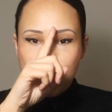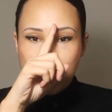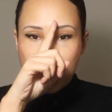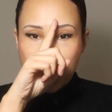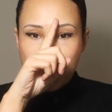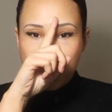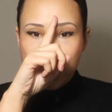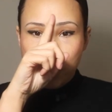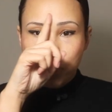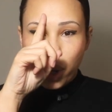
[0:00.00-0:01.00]
see
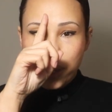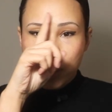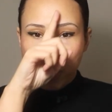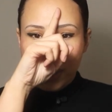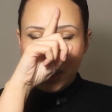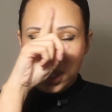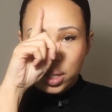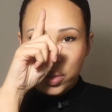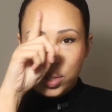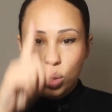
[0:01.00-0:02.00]
these bright spots
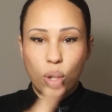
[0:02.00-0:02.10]
here. These